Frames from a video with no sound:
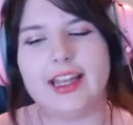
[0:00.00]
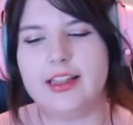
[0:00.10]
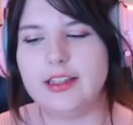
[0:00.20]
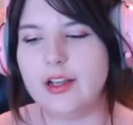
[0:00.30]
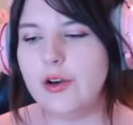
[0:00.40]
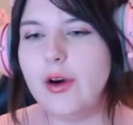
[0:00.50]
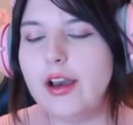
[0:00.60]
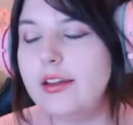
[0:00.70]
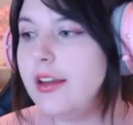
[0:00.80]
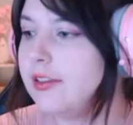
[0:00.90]
Hello,
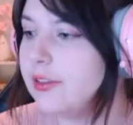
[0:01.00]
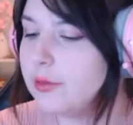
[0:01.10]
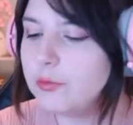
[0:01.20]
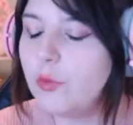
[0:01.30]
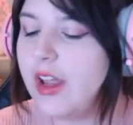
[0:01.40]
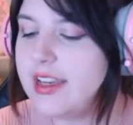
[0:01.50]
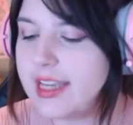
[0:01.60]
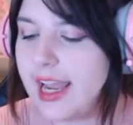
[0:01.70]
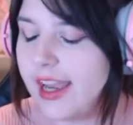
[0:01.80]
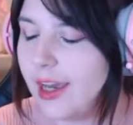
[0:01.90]
I uh, one
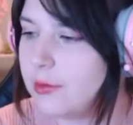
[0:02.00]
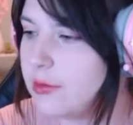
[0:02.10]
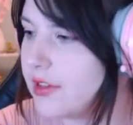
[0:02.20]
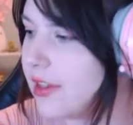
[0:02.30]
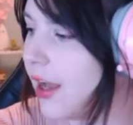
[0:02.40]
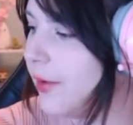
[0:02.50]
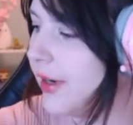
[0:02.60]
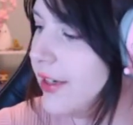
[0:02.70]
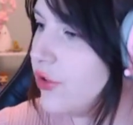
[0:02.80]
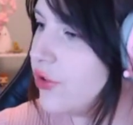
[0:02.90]
day I will start
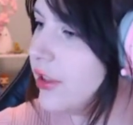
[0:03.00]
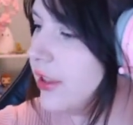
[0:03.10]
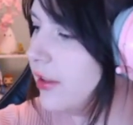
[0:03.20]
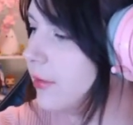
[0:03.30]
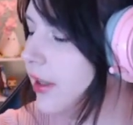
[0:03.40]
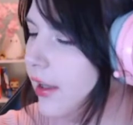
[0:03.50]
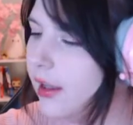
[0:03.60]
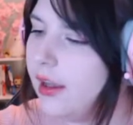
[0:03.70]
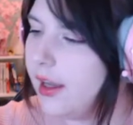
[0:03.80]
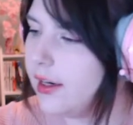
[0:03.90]
my stream
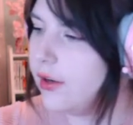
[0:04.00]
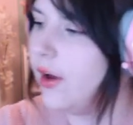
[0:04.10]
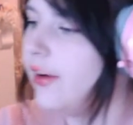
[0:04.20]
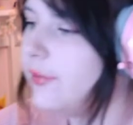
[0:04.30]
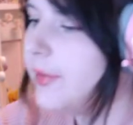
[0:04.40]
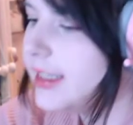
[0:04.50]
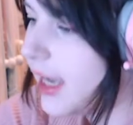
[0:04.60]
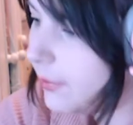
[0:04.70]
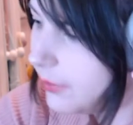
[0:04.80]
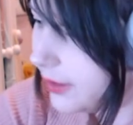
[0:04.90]
and I'll have my
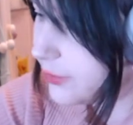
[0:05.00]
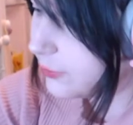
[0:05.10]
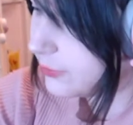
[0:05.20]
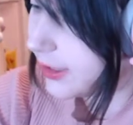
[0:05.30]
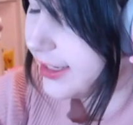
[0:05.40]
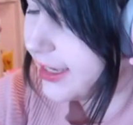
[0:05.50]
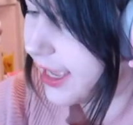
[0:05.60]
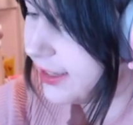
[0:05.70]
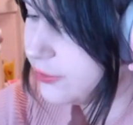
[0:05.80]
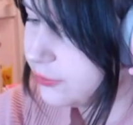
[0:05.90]
tablet at the right
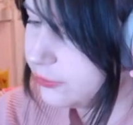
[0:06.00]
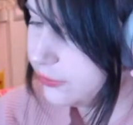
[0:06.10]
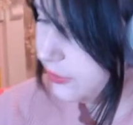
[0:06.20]
angle